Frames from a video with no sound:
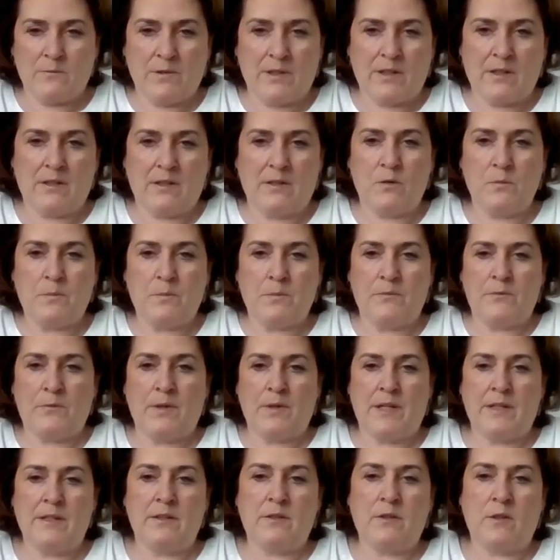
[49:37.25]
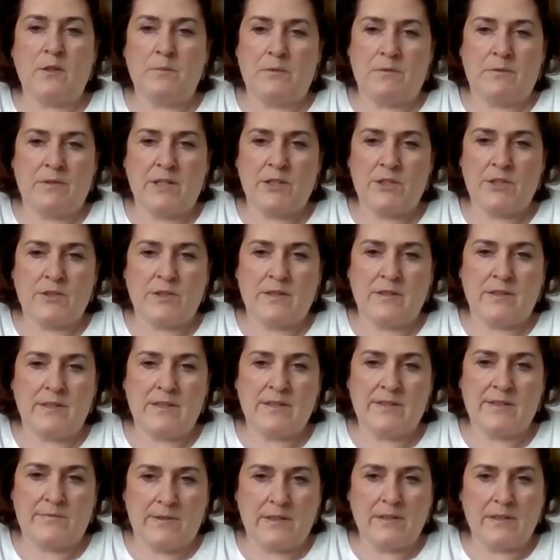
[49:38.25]
We are open for any cooperation in
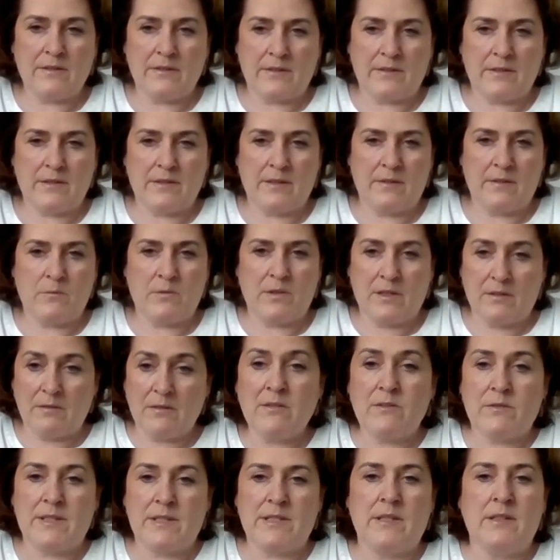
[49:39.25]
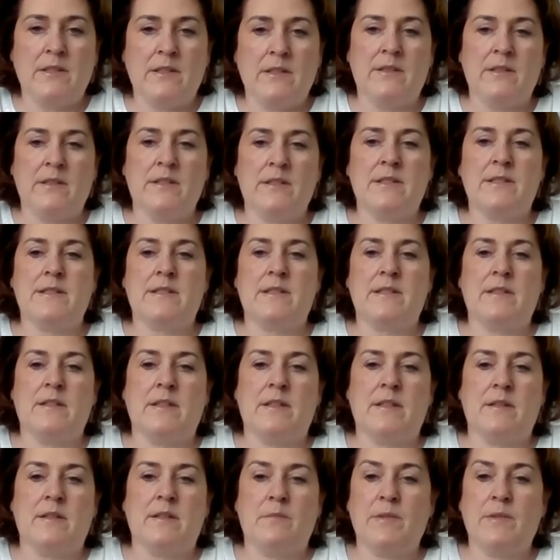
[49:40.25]
this field. We are interested in this
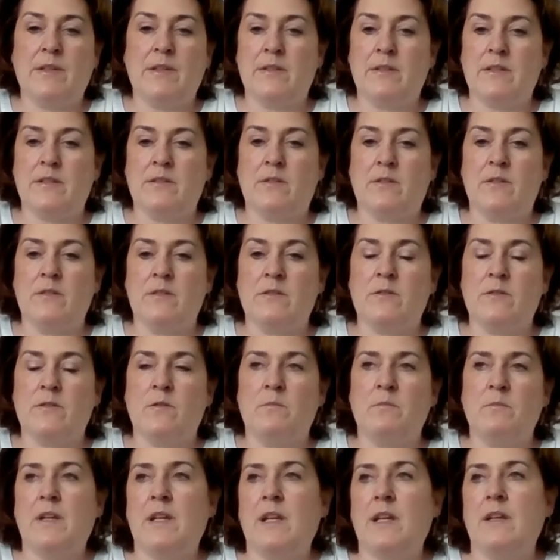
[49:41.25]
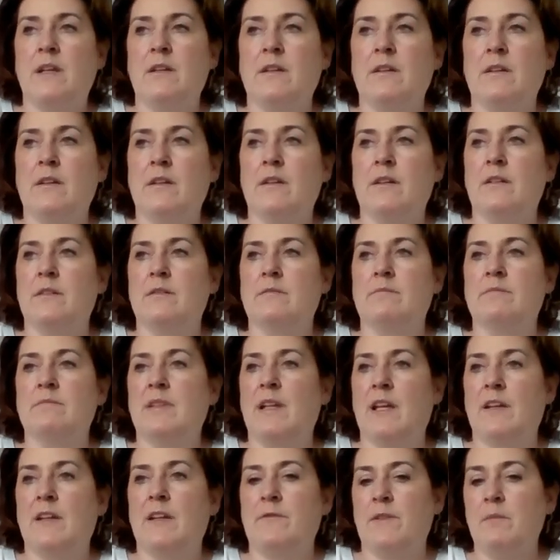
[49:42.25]
because it also may
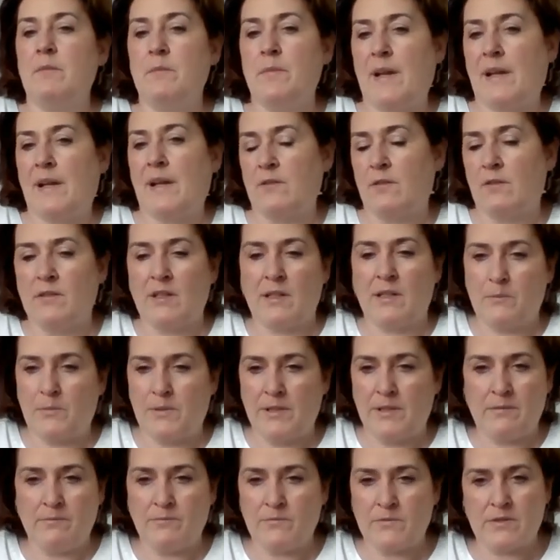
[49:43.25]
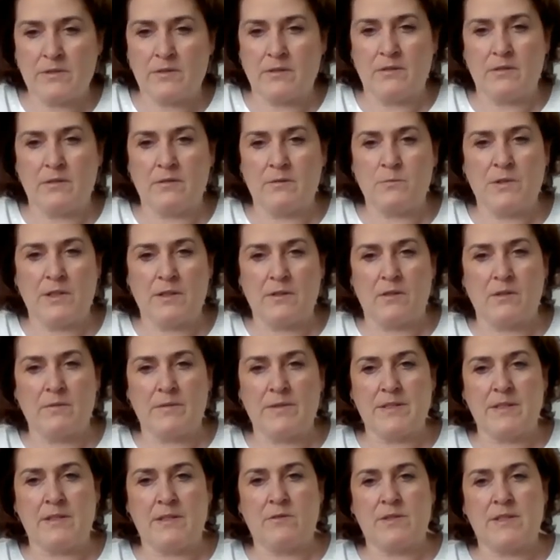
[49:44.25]
have impact on IP. So we are
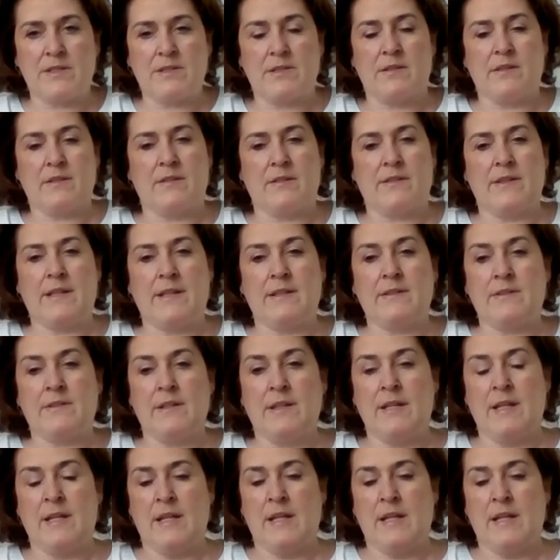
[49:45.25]
always interested in that.